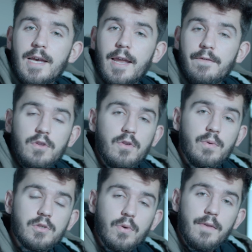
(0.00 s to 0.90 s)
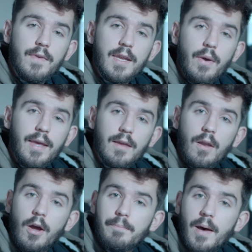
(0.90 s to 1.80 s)
And if you do enjoy the video, hit the
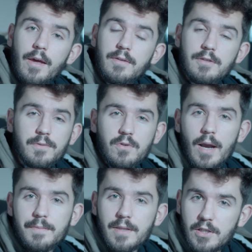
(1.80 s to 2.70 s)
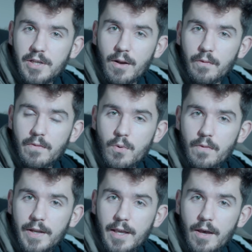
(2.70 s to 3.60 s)
like button, subscribe to the channel for
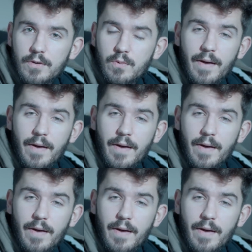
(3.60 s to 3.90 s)
more videos.